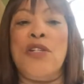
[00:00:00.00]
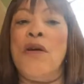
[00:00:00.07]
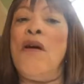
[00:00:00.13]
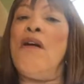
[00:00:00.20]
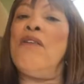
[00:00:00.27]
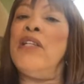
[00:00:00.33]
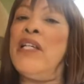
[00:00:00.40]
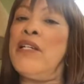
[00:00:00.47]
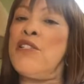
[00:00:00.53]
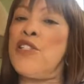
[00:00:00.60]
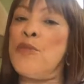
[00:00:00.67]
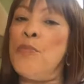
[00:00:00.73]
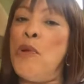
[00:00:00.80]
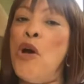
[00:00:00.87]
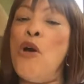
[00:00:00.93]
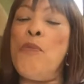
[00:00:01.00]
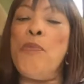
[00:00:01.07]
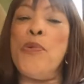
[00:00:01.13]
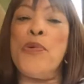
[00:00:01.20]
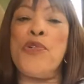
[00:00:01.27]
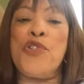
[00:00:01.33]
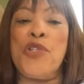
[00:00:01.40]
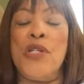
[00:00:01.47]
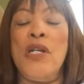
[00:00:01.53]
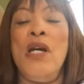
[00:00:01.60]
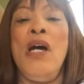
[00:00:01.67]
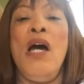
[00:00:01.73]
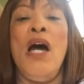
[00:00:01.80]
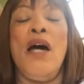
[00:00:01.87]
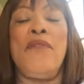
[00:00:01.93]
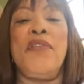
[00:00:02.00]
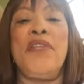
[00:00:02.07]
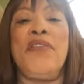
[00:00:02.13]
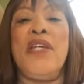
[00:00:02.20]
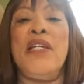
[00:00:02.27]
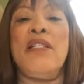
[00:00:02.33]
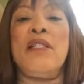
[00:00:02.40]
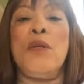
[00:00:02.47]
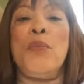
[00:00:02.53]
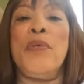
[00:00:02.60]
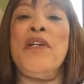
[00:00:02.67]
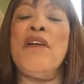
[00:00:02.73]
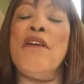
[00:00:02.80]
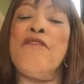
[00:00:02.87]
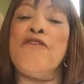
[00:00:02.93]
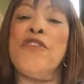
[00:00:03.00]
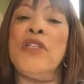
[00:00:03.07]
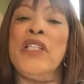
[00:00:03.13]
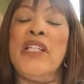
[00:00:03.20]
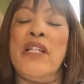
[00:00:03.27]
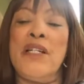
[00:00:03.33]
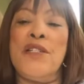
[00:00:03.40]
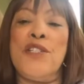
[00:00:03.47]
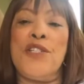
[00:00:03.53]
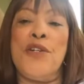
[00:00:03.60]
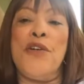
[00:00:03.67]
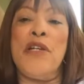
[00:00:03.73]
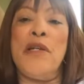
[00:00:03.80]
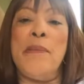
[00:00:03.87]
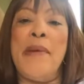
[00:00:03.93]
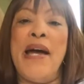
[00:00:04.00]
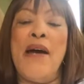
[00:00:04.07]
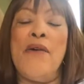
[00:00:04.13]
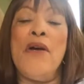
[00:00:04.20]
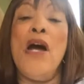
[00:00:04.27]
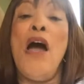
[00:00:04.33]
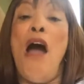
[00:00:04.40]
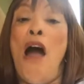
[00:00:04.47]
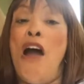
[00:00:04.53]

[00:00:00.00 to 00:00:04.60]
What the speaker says: So only a small portion of the things that we are really concerned about